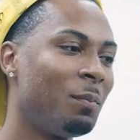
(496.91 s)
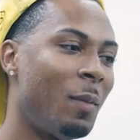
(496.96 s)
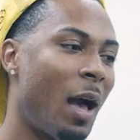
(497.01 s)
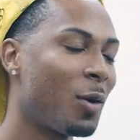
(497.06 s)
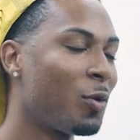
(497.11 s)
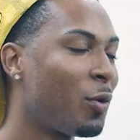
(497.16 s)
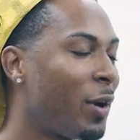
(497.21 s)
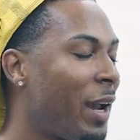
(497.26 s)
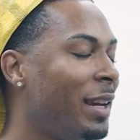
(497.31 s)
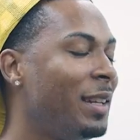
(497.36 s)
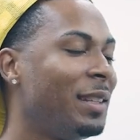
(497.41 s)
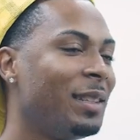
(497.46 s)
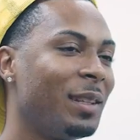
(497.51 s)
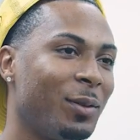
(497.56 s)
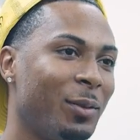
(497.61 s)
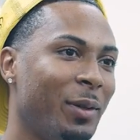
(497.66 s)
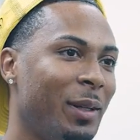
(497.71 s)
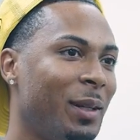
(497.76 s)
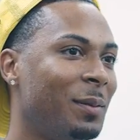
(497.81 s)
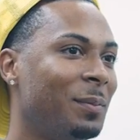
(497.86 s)
My granny's a
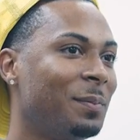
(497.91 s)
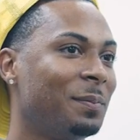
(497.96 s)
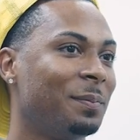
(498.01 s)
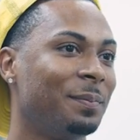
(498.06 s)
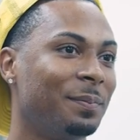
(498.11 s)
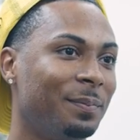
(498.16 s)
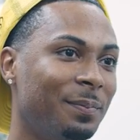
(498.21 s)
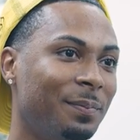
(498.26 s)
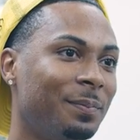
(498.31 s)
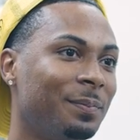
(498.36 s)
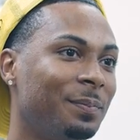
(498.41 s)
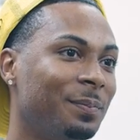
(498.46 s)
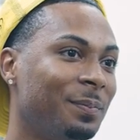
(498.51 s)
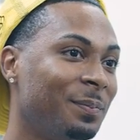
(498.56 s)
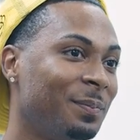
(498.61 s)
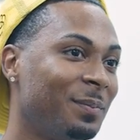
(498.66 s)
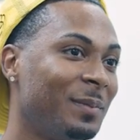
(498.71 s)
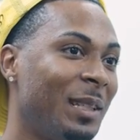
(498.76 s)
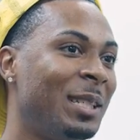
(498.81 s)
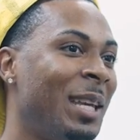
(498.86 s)
Crip.
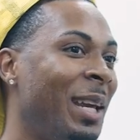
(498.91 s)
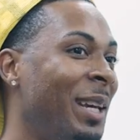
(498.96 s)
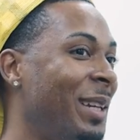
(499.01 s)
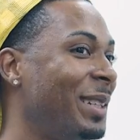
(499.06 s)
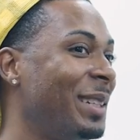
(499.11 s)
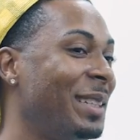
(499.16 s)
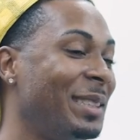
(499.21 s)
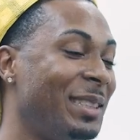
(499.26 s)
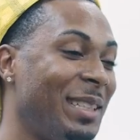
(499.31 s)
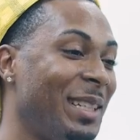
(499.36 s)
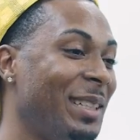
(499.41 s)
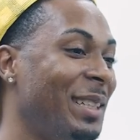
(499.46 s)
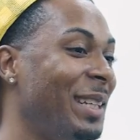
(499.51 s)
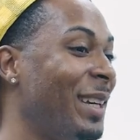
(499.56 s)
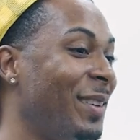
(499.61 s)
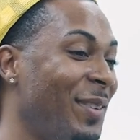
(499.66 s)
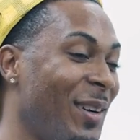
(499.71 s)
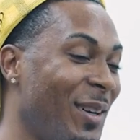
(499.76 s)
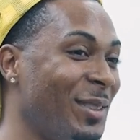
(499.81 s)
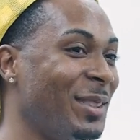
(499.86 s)
she lives.